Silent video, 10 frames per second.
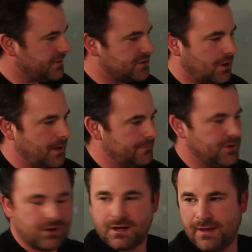the top,
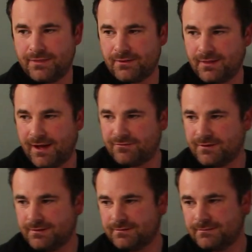you're cutting the left.
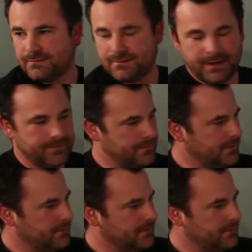Okay. Okay?